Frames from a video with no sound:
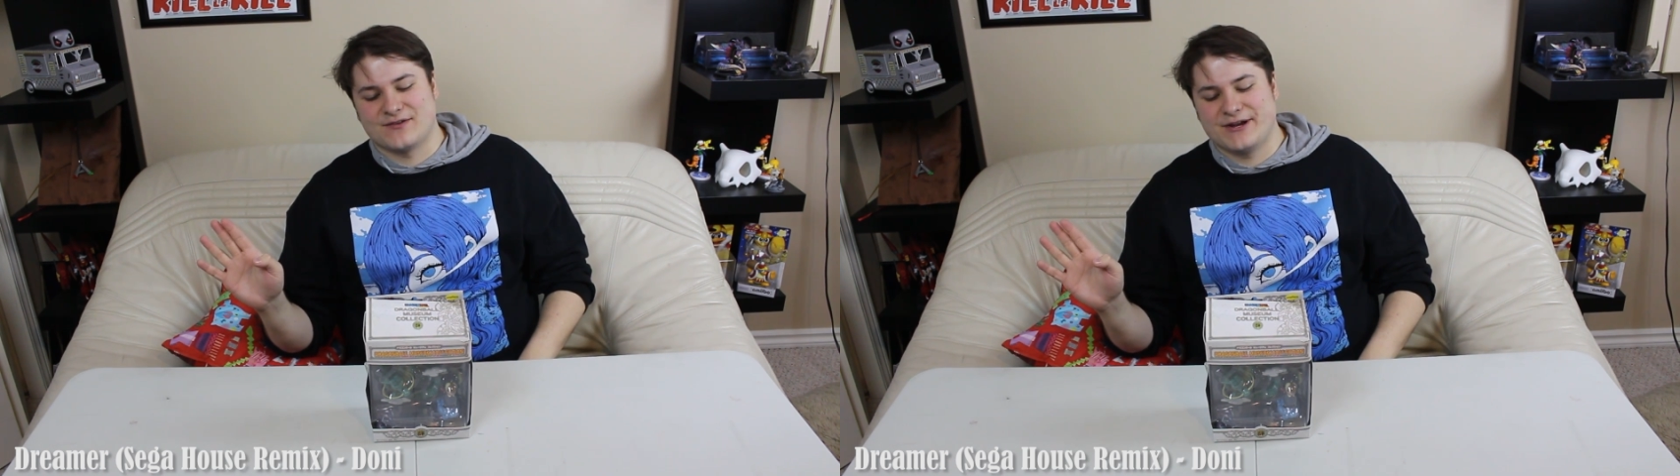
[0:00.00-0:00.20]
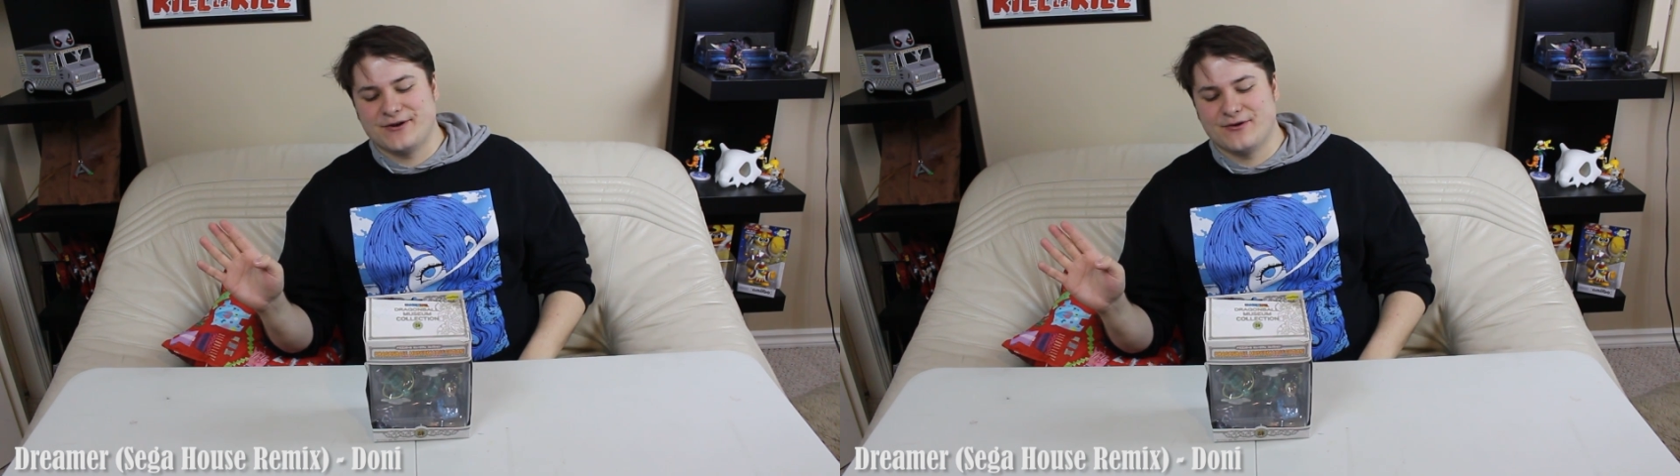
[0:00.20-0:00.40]

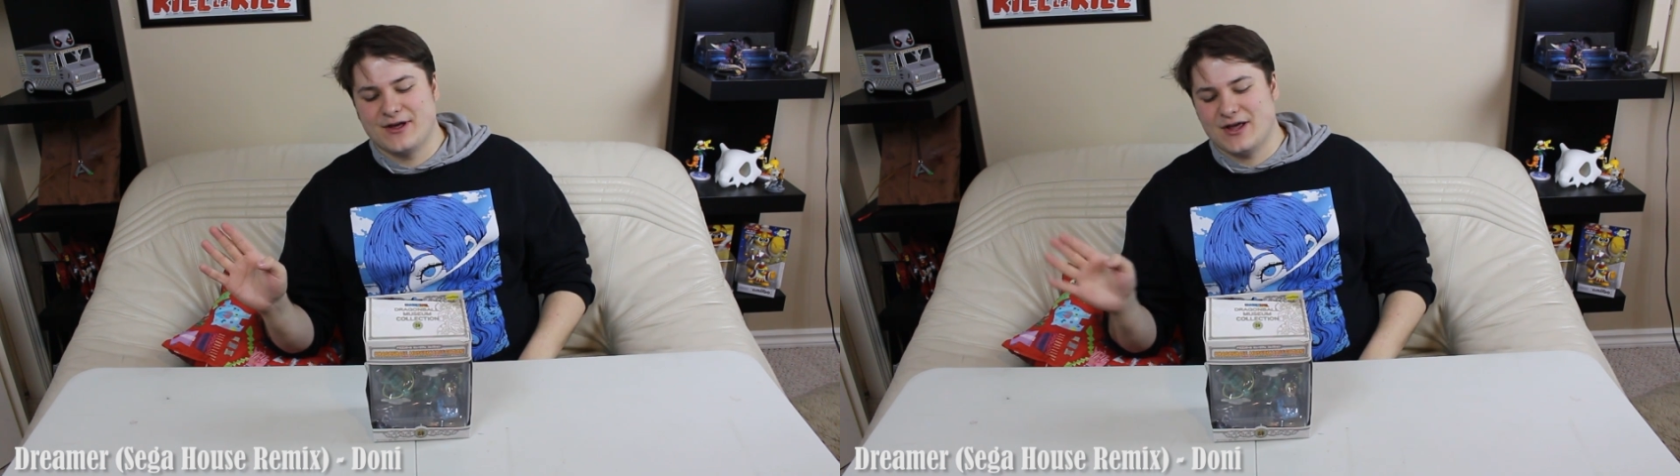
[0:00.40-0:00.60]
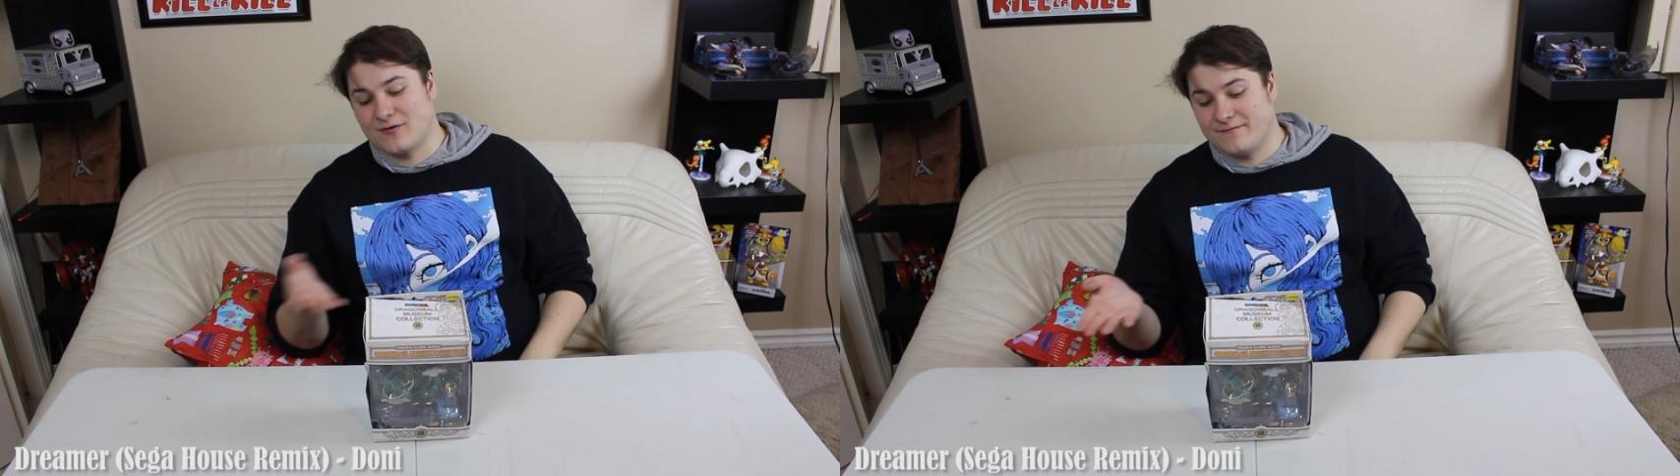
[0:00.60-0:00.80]
for you
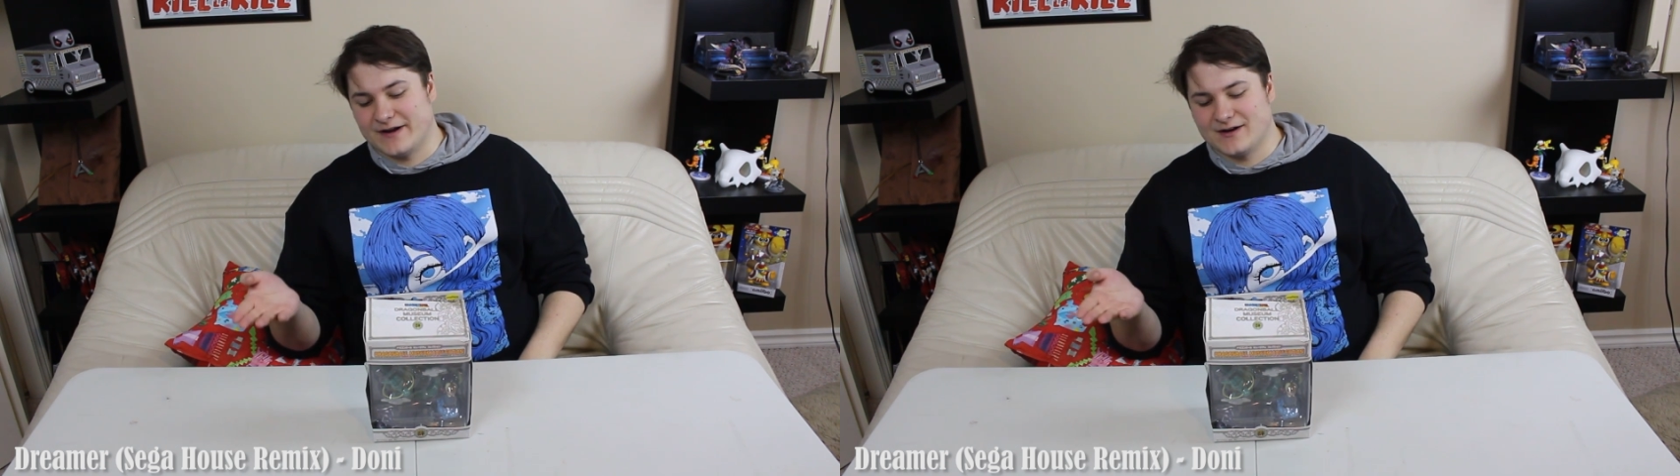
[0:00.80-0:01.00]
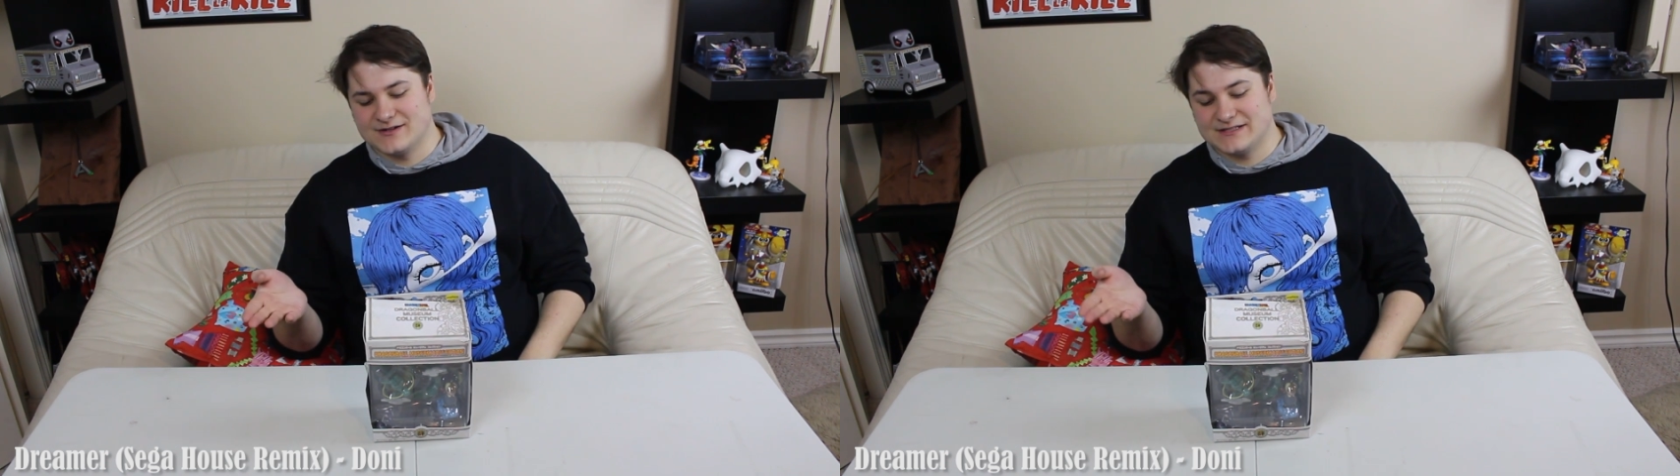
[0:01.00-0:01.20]
for
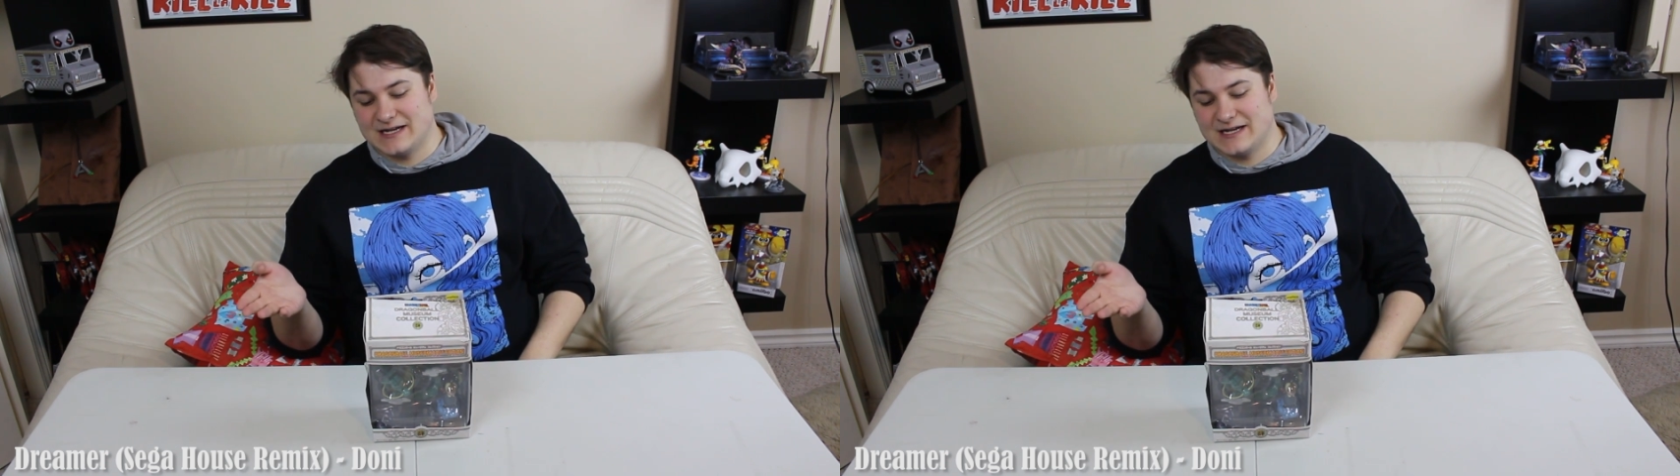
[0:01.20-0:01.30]
figures,